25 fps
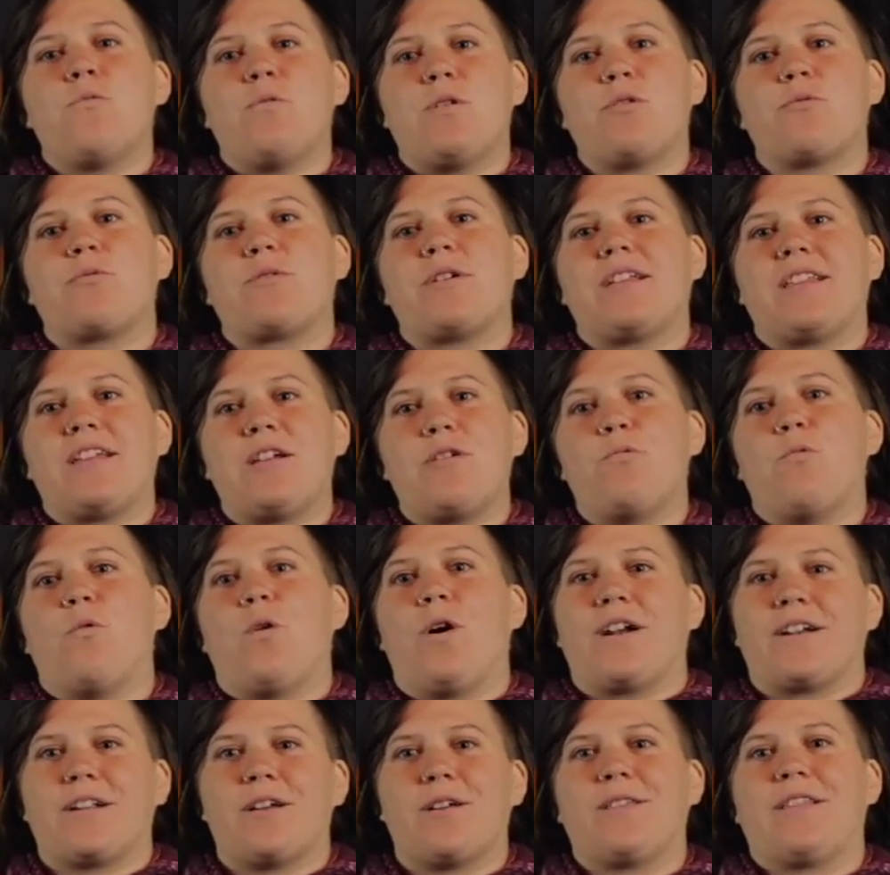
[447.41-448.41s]
we really
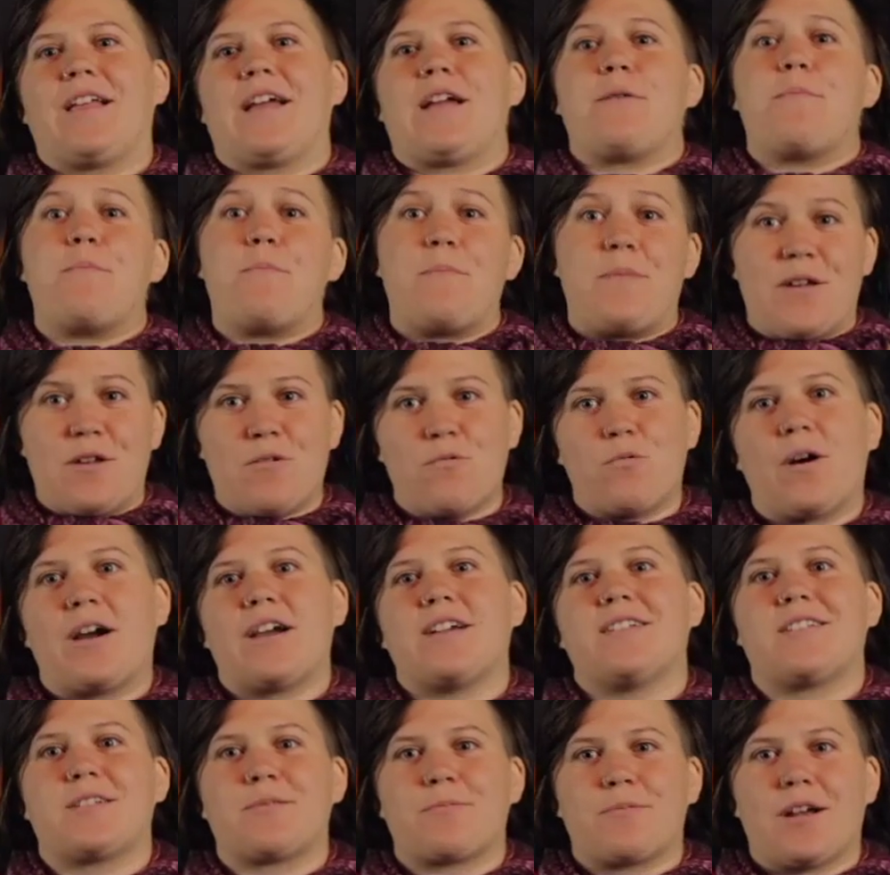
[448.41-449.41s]
want to like be
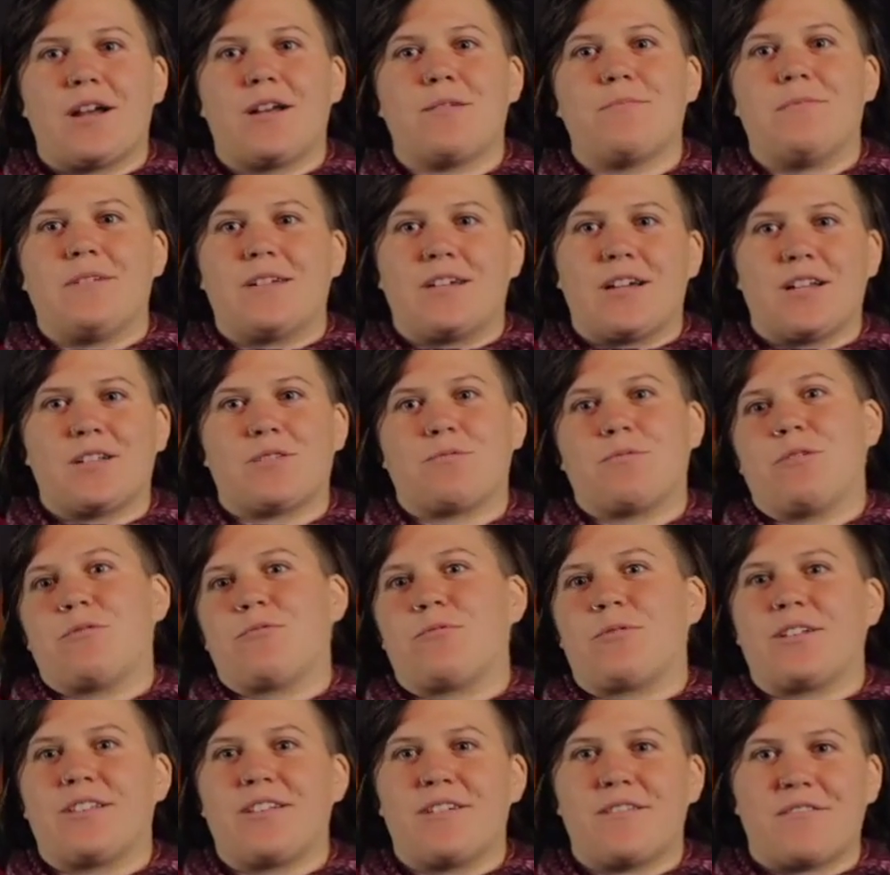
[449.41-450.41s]
widespread because we
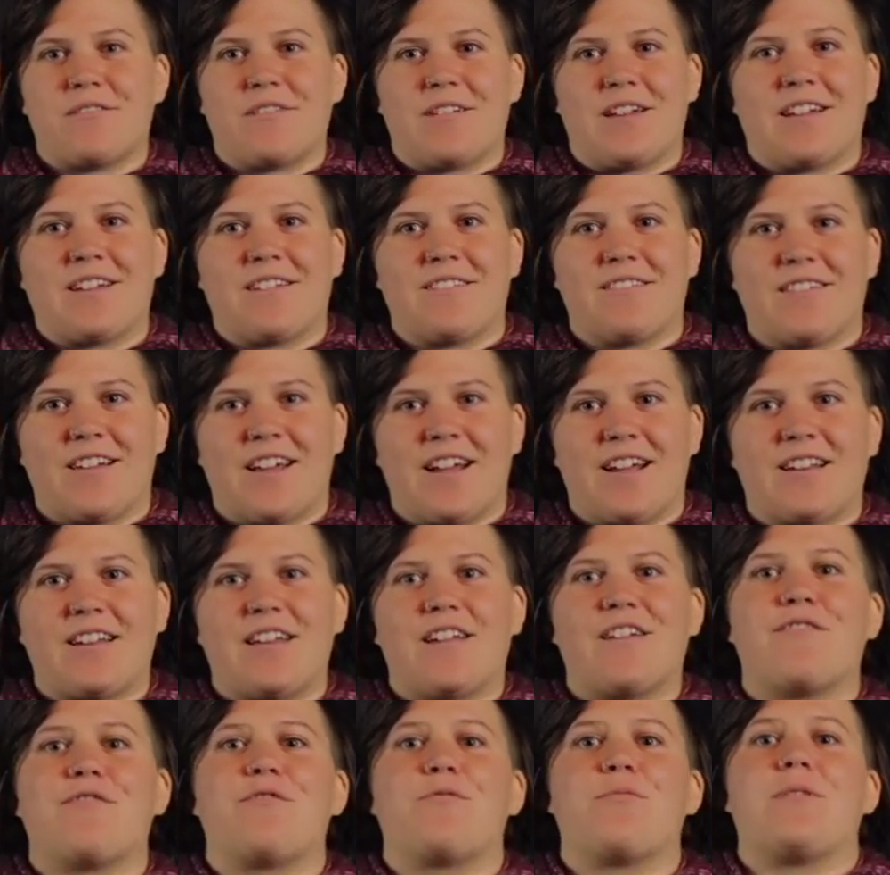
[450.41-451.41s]
really think that
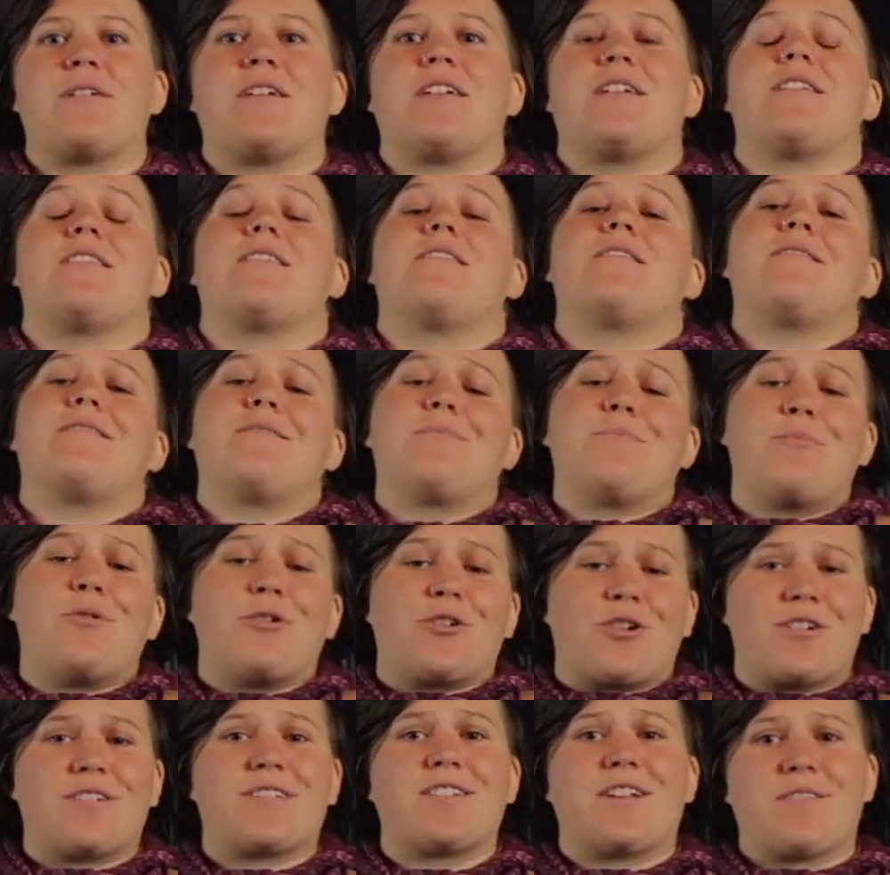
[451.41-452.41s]
if we
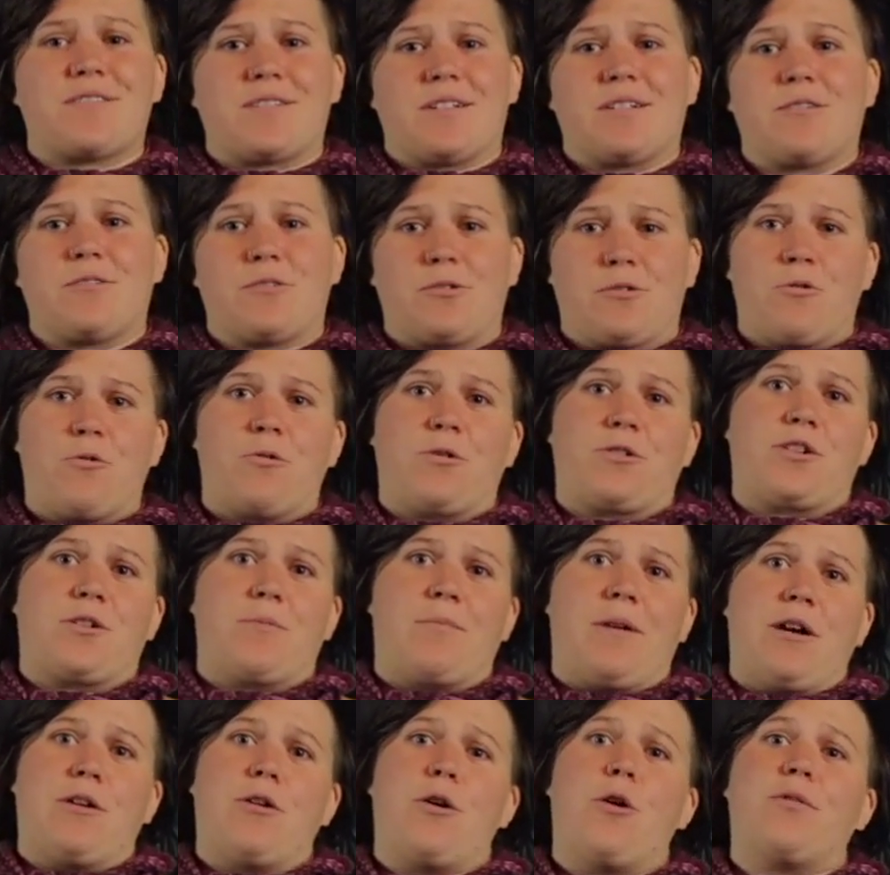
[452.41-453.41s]
put ourselves into a corner
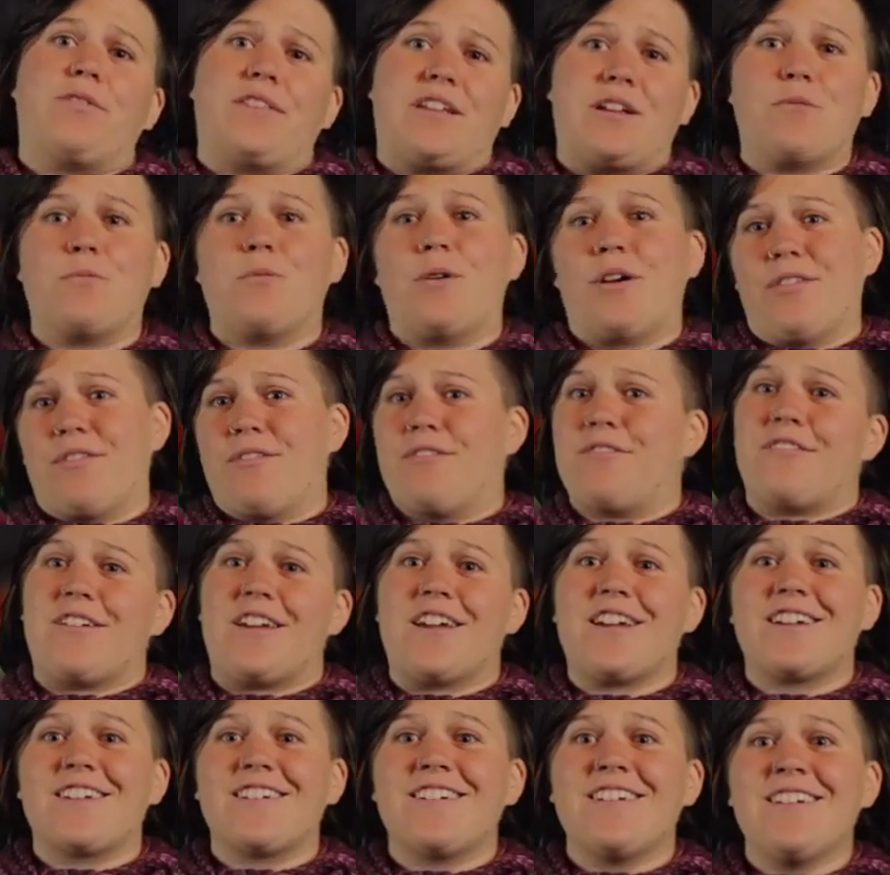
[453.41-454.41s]
about only one
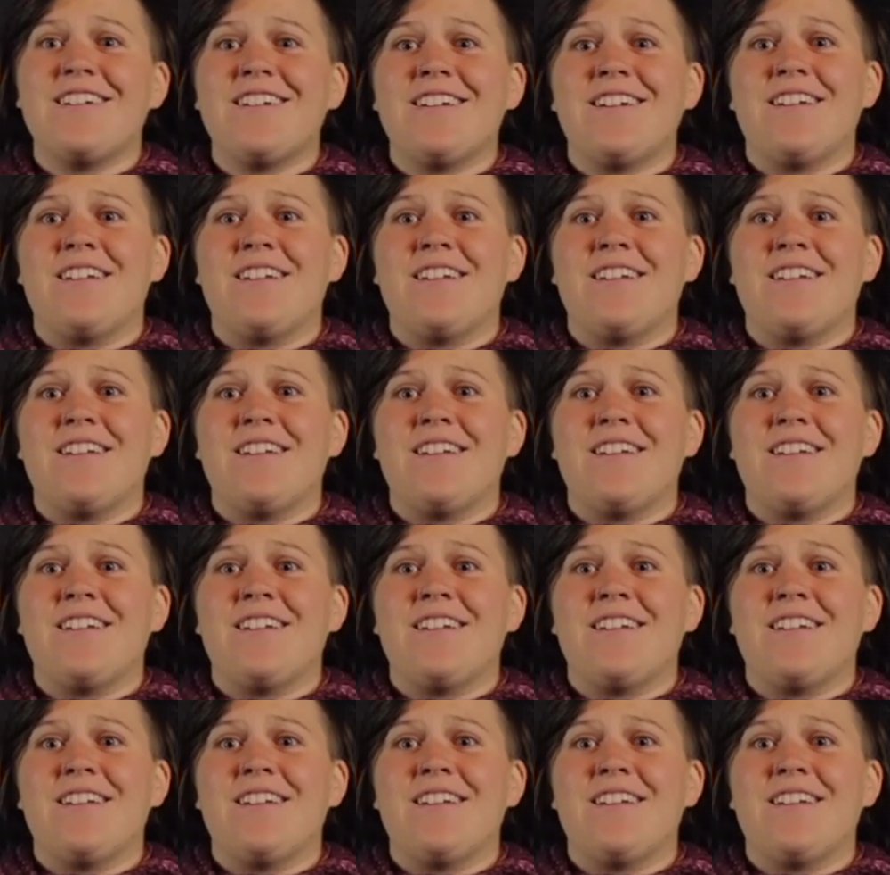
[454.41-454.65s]
thing,